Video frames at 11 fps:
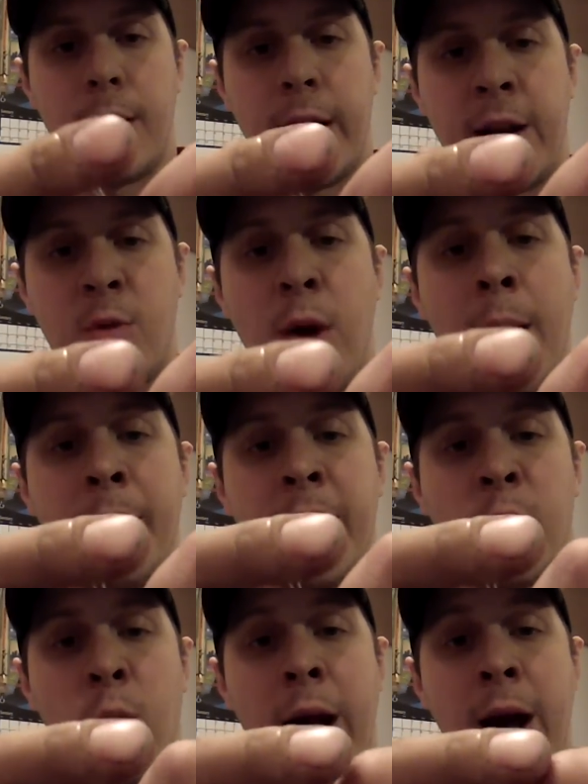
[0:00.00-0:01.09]
and wrap it
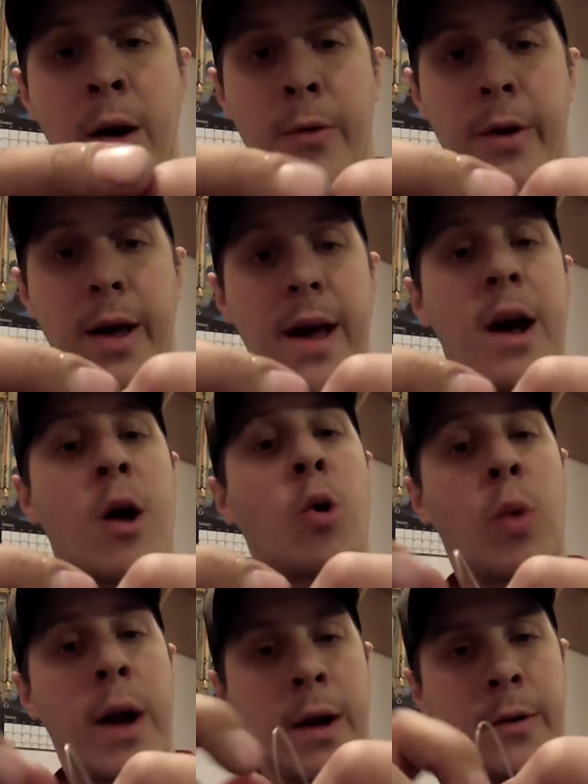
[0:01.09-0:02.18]
around.
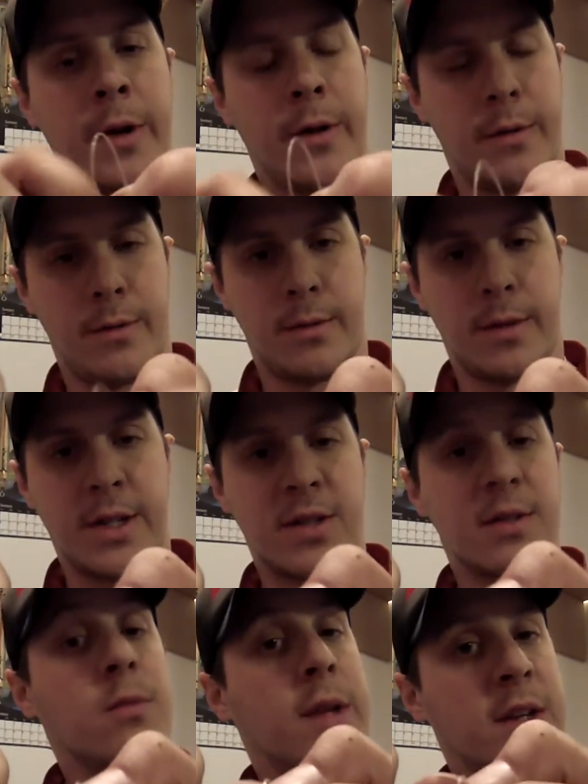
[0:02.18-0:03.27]
That's
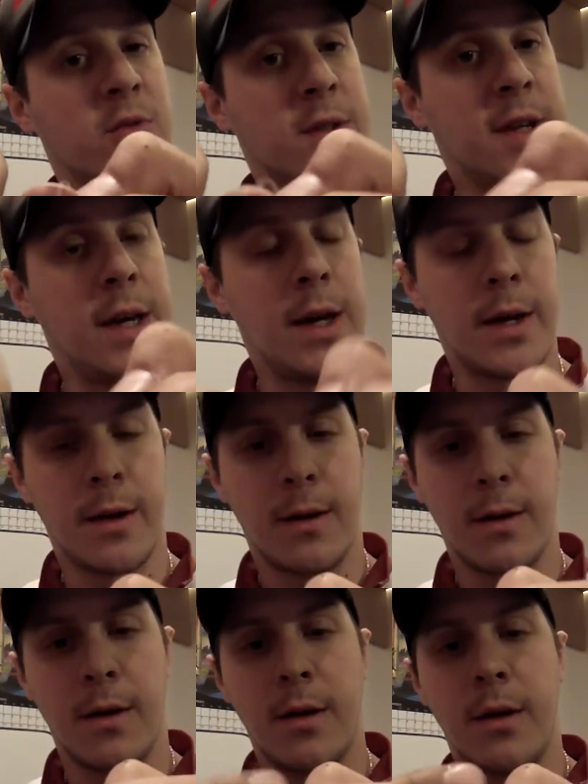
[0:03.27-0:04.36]
what's key here.
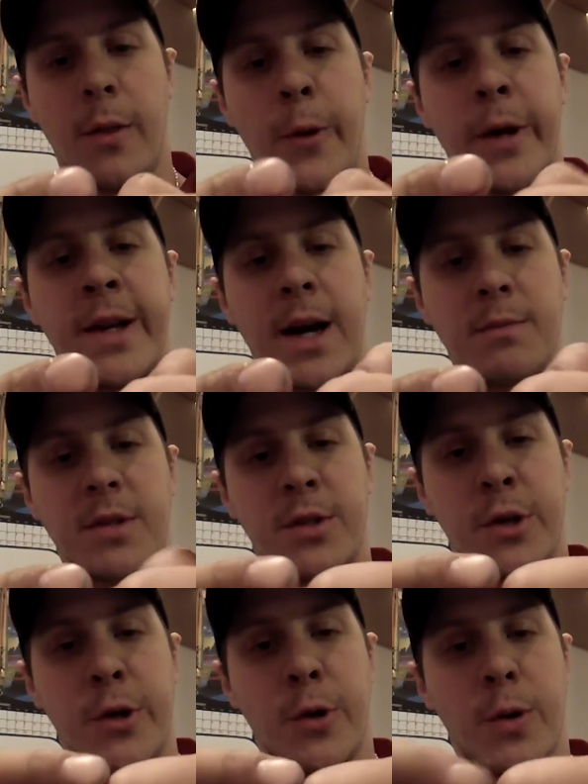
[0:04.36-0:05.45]
3 times.
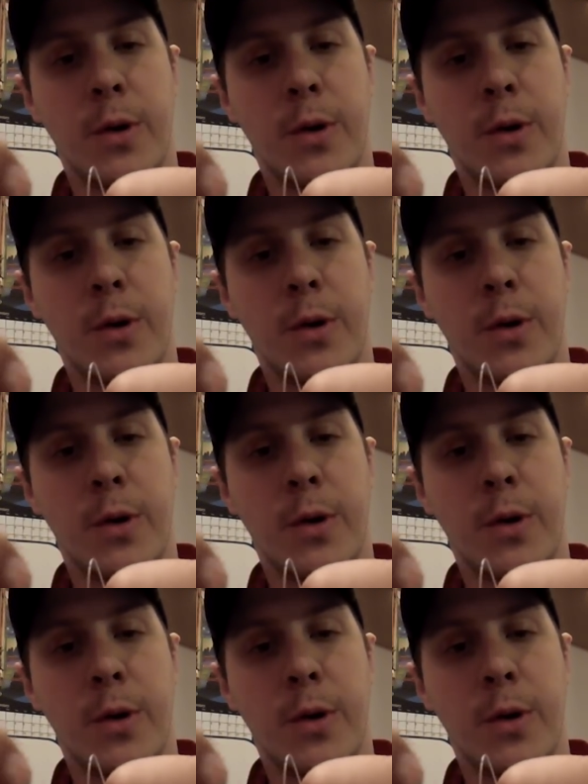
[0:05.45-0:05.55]
2,